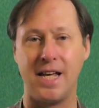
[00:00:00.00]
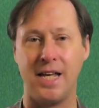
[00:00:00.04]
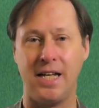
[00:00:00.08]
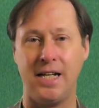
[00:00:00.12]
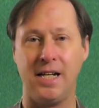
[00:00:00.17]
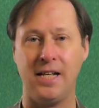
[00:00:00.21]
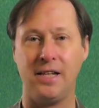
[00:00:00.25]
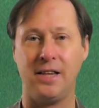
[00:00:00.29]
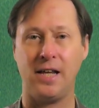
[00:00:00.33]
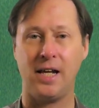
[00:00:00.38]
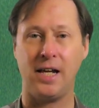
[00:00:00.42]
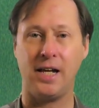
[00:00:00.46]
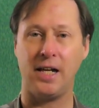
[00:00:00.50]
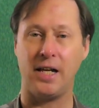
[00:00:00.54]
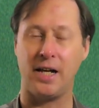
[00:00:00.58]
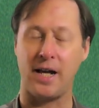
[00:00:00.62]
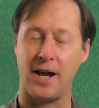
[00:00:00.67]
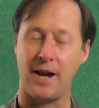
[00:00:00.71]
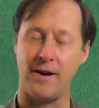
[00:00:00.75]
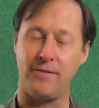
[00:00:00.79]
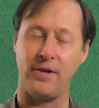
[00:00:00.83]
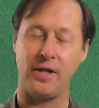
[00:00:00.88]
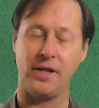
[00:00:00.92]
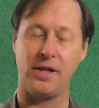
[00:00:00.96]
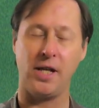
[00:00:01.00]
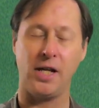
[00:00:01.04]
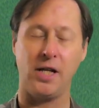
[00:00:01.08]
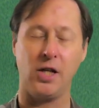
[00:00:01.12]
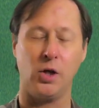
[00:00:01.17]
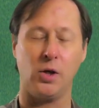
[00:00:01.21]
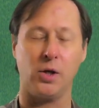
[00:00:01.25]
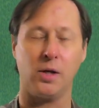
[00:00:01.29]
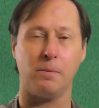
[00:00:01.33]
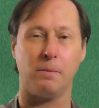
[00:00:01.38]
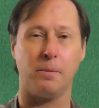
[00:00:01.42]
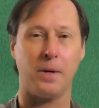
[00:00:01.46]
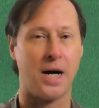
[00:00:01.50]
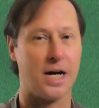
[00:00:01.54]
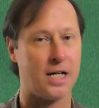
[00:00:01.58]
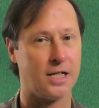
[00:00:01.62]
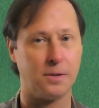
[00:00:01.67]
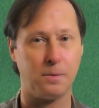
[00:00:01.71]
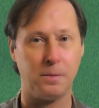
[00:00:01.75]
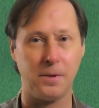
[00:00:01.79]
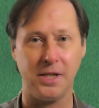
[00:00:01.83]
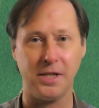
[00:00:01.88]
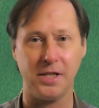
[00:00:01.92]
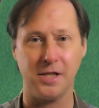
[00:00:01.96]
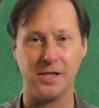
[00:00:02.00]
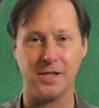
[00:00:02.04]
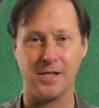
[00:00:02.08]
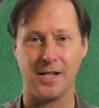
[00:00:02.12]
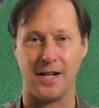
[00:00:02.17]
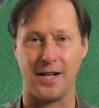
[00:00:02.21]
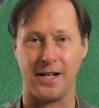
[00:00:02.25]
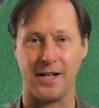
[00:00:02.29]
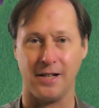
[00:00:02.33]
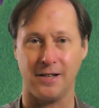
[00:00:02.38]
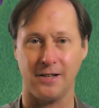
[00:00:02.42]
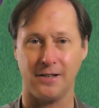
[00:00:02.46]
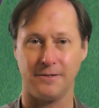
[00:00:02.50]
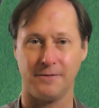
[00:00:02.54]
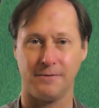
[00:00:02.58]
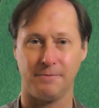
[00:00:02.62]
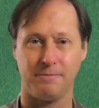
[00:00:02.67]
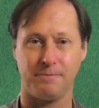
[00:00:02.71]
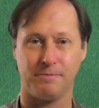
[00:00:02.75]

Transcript: anything and everything you could possibly desire.